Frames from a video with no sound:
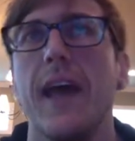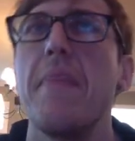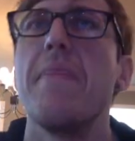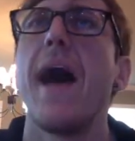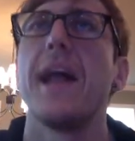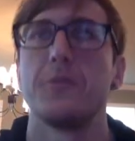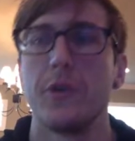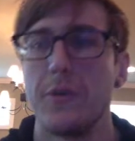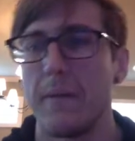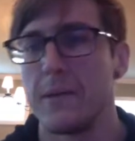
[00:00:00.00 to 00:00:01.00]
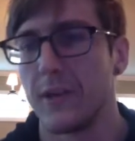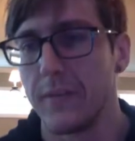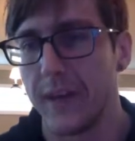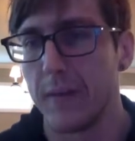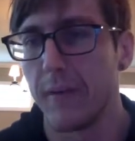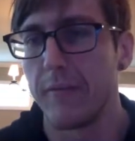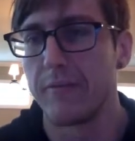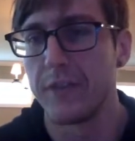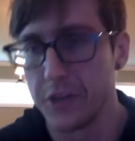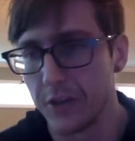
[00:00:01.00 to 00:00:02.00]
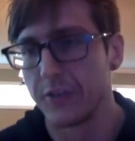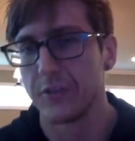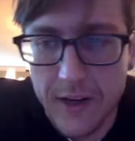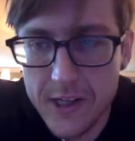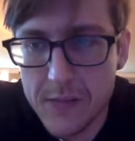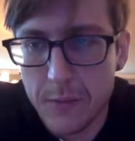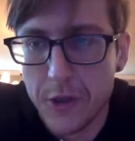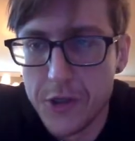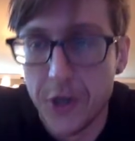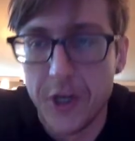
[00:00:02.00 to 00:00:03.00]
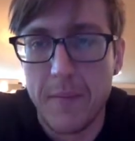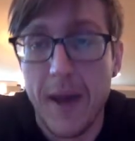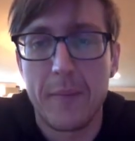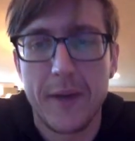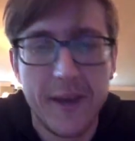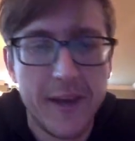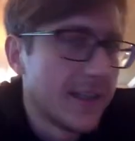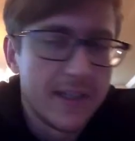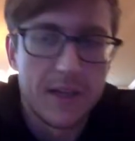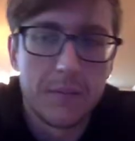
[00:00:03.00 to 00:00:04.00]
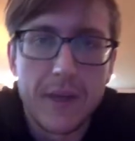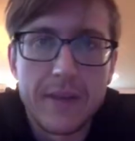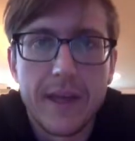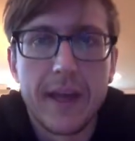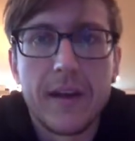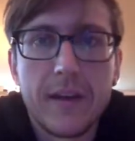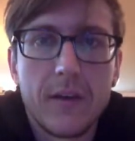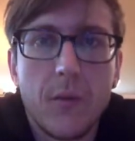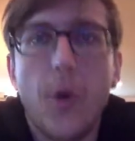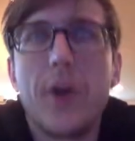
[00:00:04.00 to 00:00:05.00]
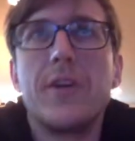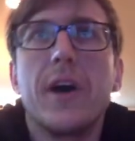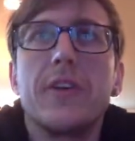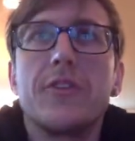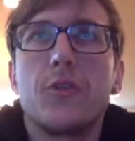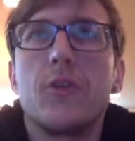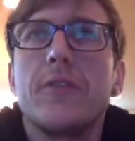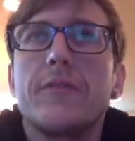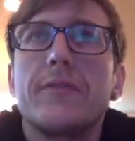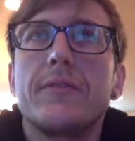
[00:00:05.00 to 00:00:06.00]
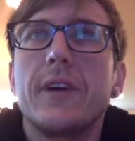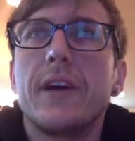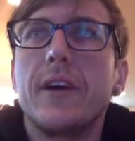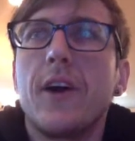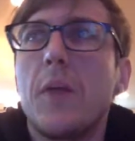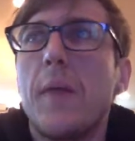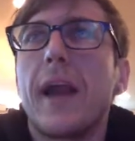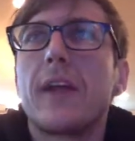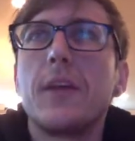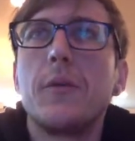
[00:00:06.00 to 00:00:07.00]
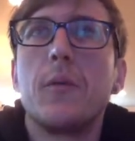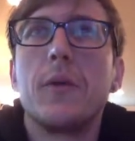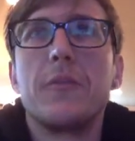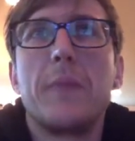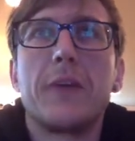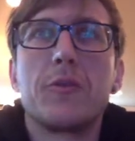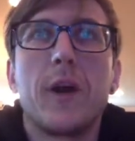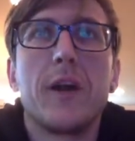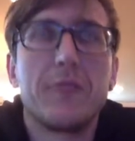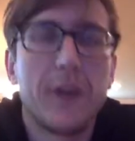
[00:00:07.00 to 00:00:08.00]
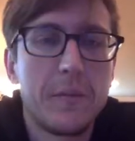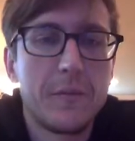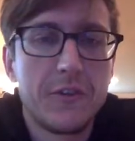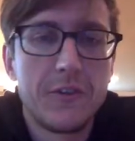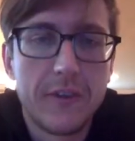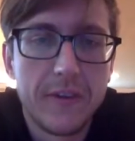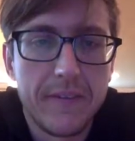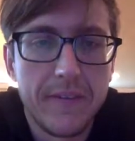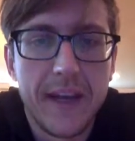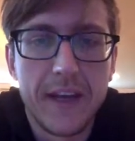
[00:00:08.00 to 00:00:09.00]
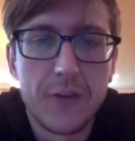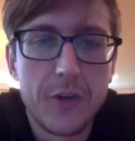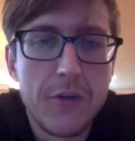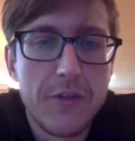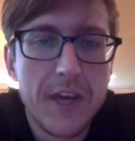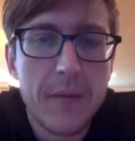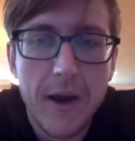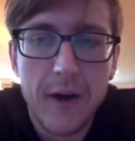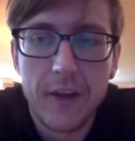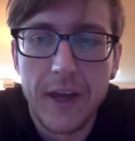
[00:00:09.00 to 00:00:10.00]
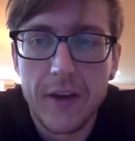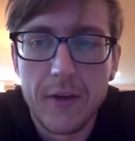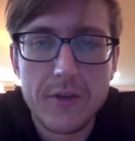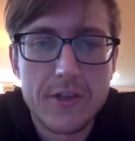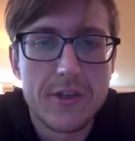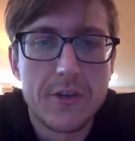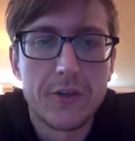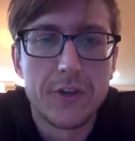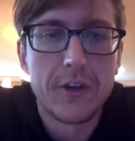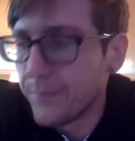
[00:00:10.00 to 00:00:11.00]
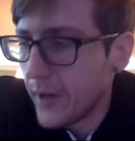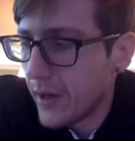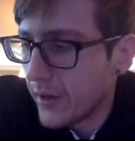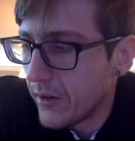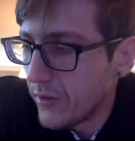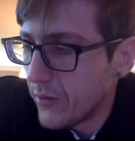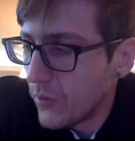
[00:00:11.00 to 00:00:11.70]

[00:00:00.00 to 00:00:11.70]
And that's when you maybe start thinking about features. Customer journey mapping. Is it something that one does sort of automatically when one makes wireframes? And it's so you think about like who is this user and